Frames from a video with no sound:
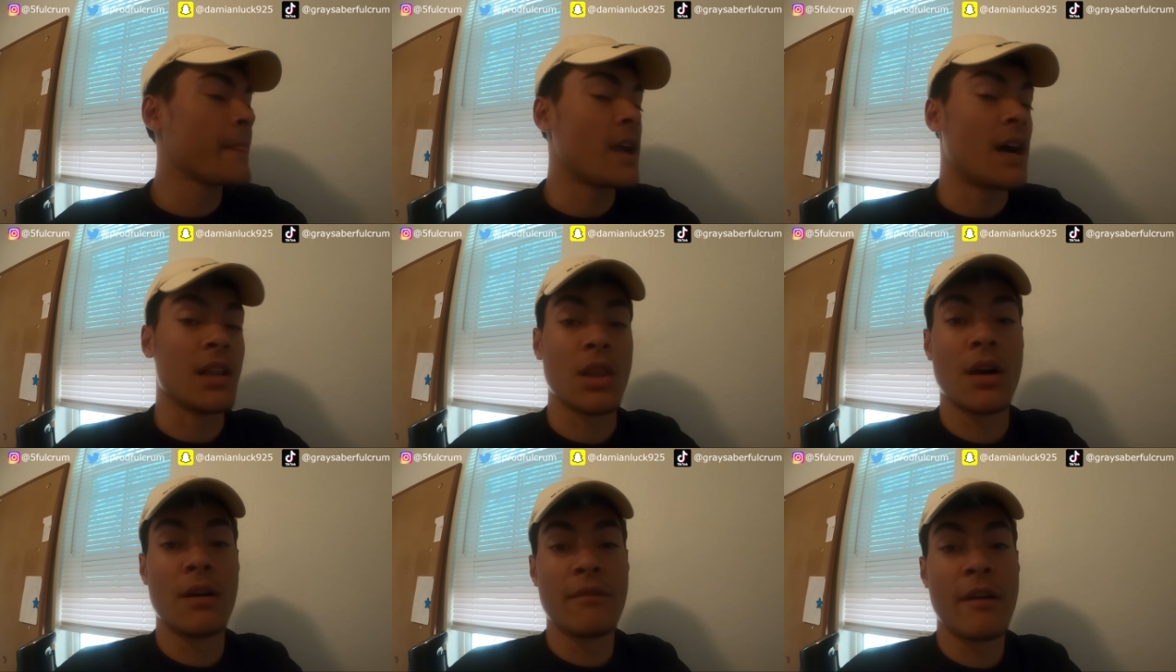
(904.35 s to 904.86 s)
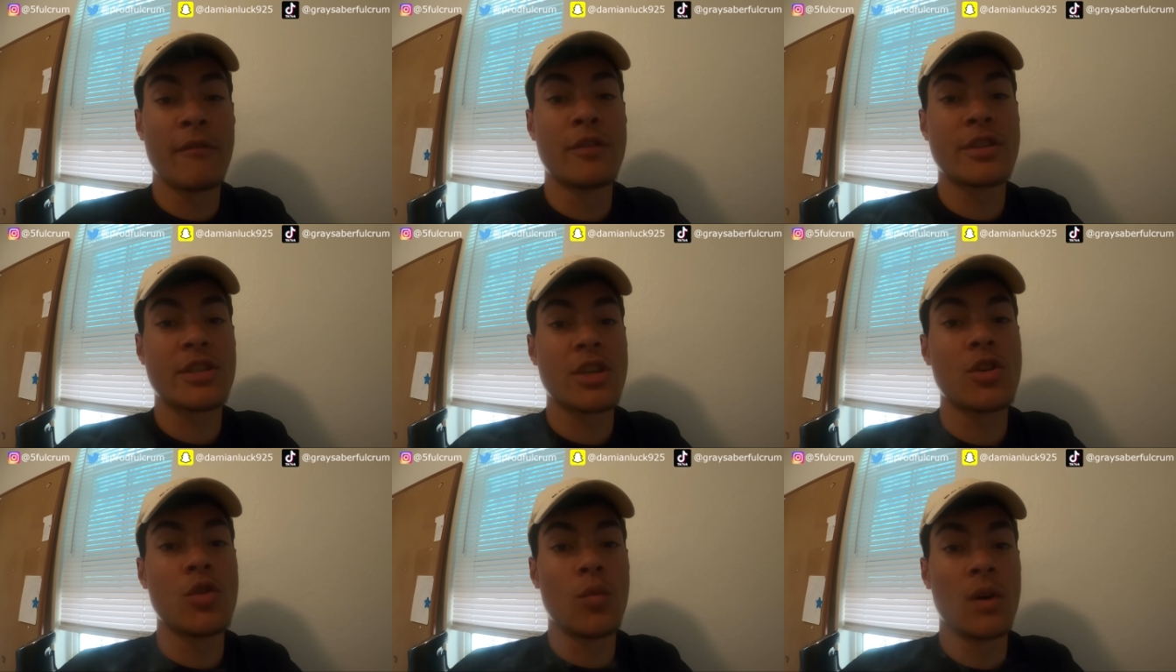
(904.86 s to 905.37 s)
I love every
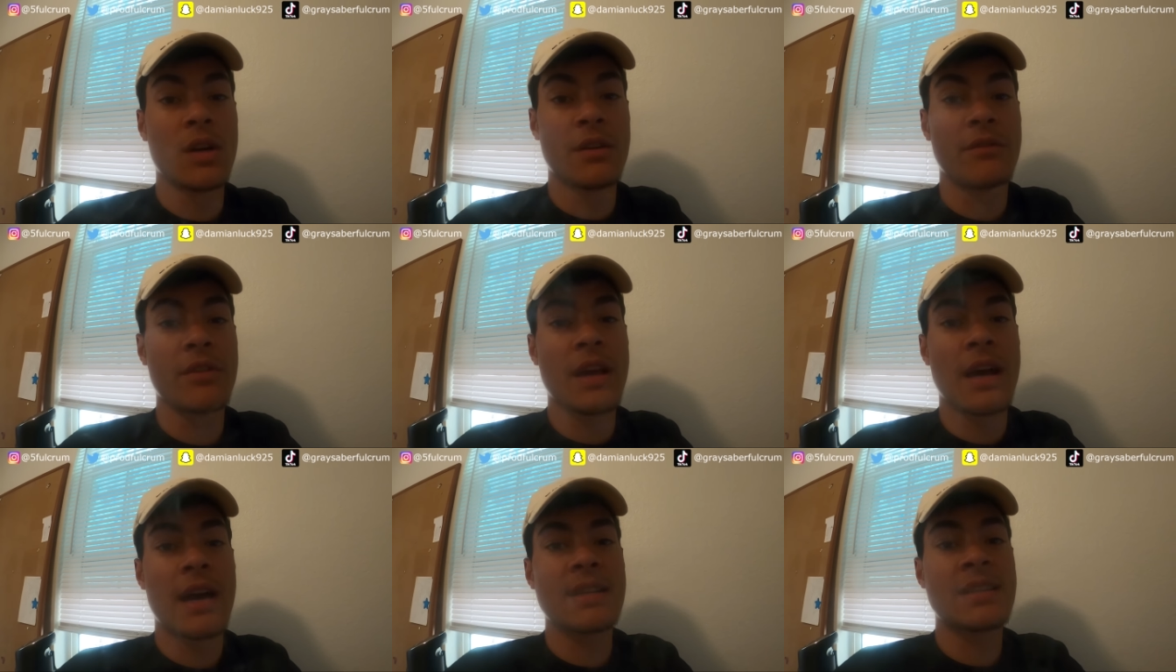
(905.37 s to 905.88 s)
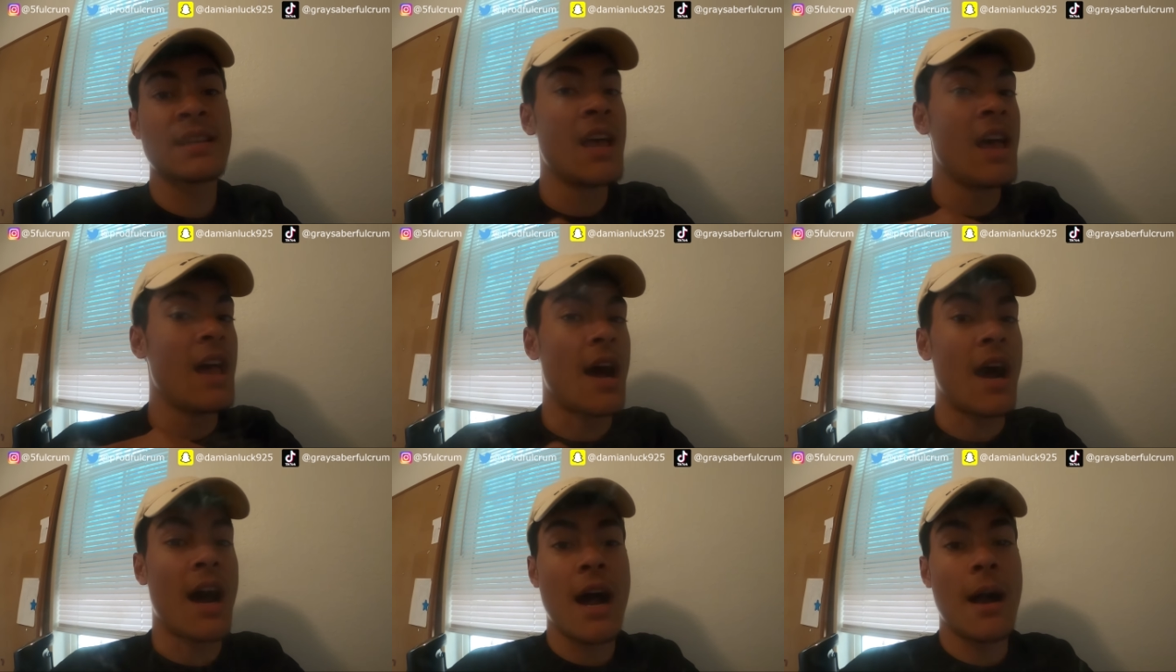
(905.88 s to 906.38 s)
single one of you guys.
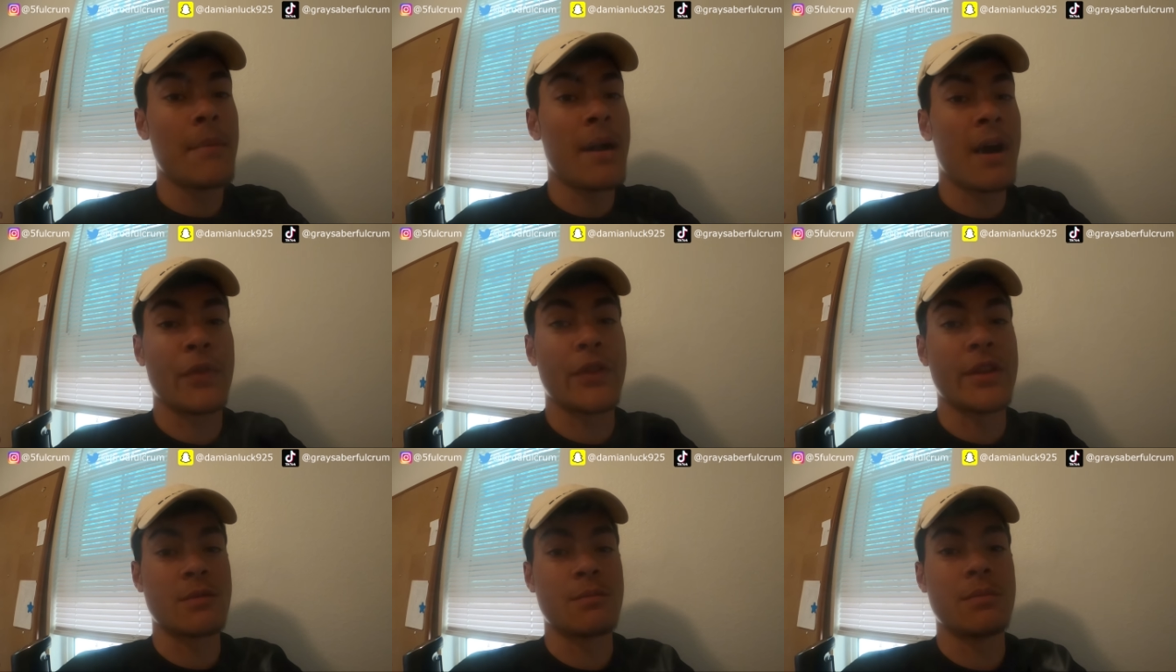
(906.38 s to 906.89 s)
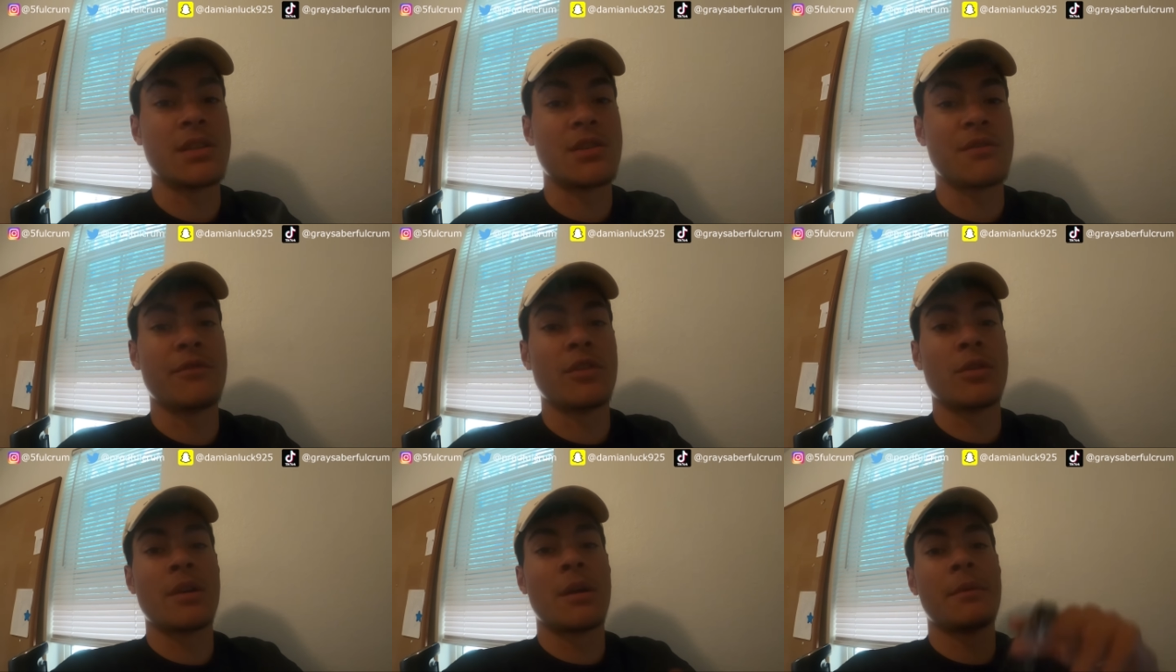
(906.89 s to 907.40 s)
I'm out this bitch, you
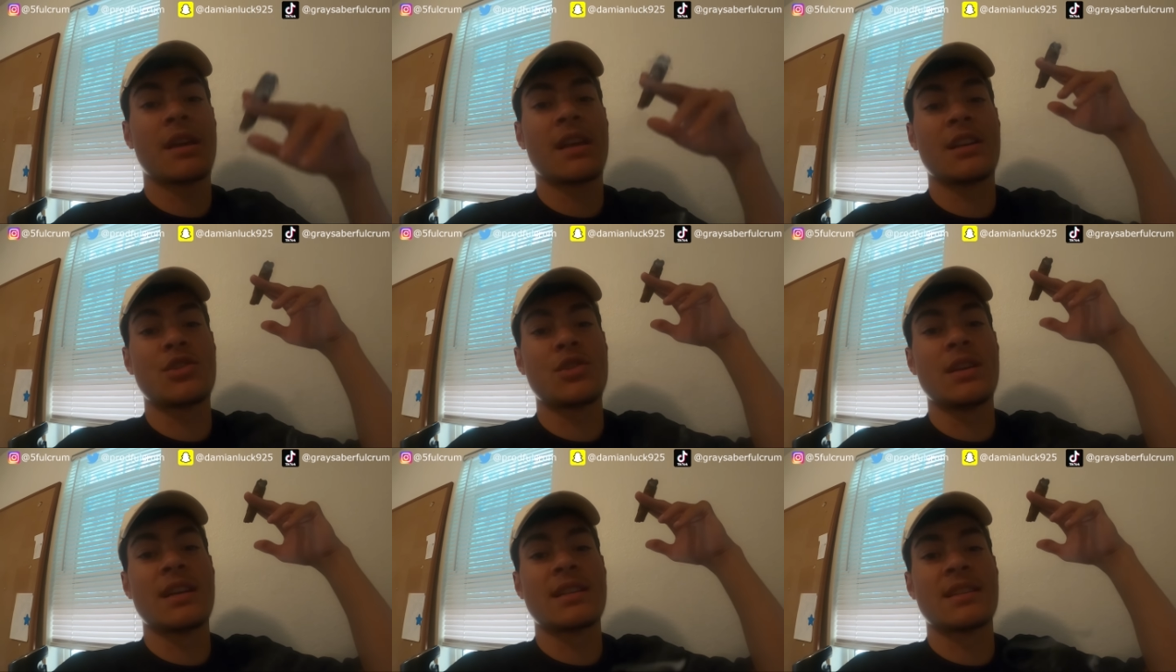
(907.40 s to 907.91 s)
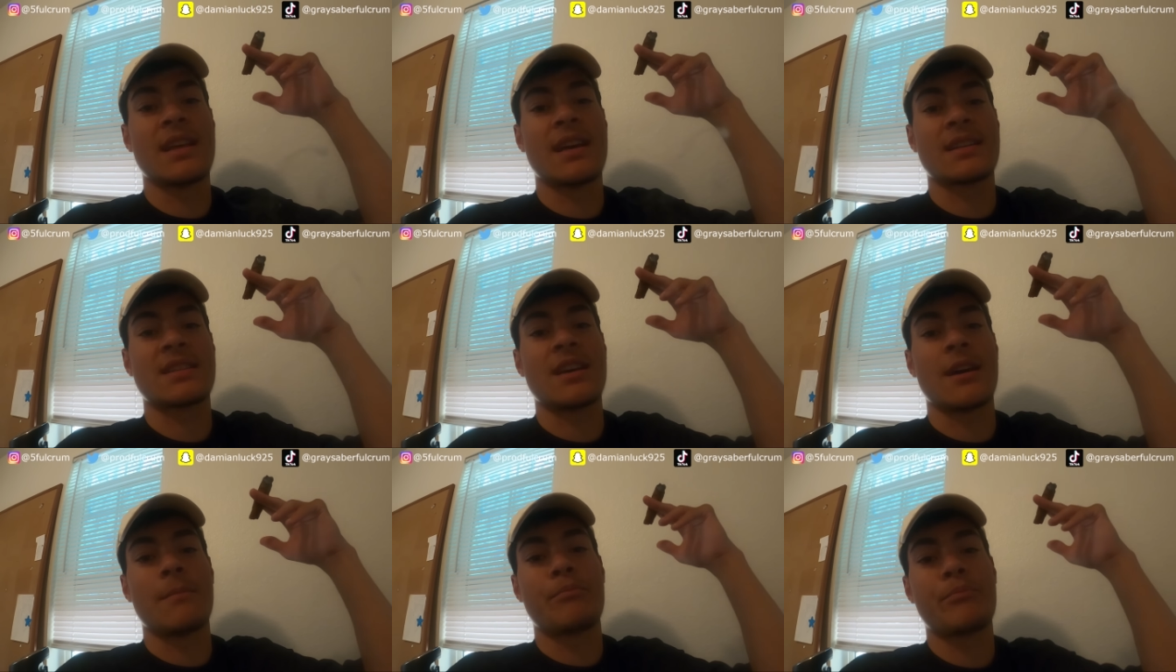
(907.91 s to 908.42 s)
feel me? I'm gonna catch you guys
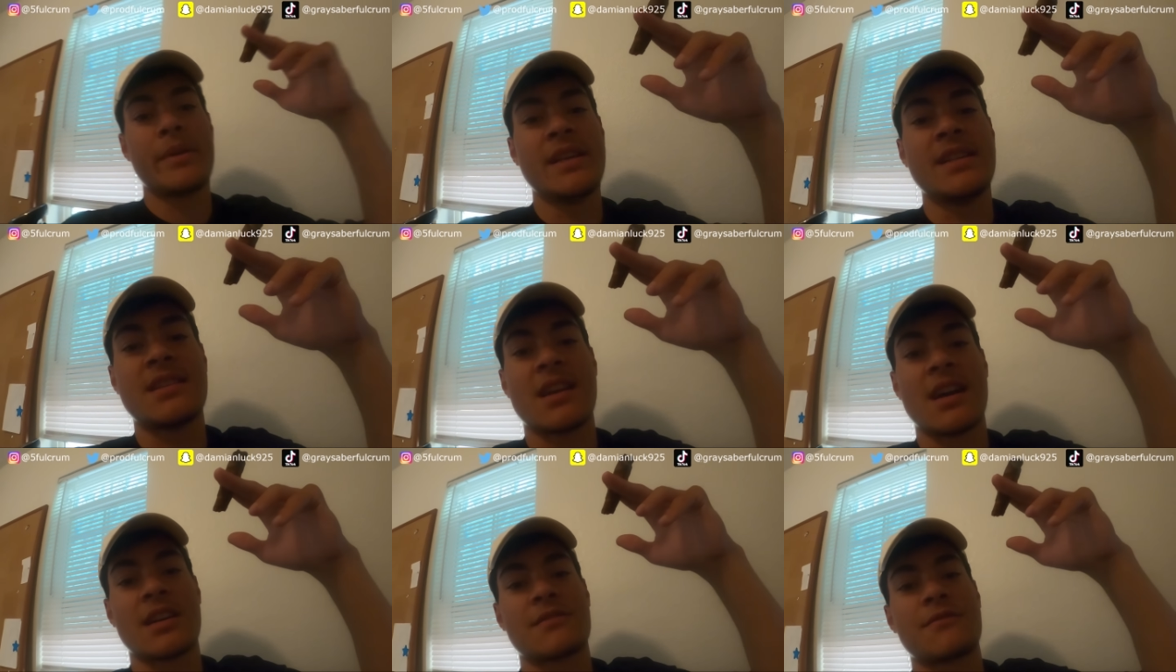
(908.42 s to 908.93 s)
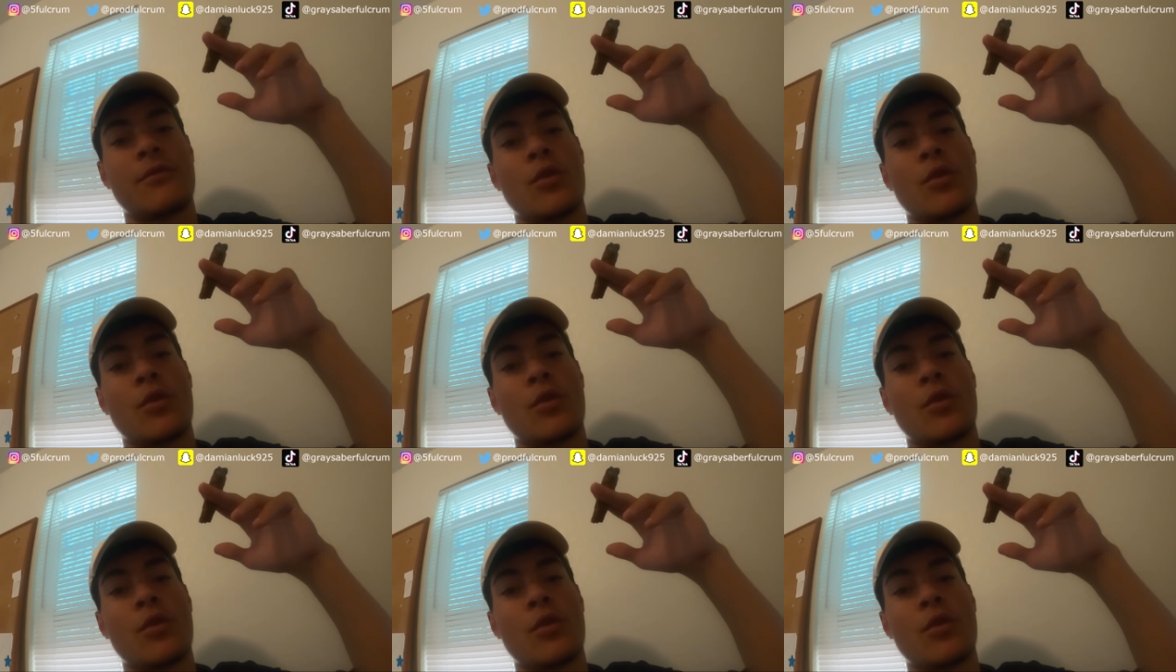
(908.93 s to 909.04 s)
next time. Peace, guys.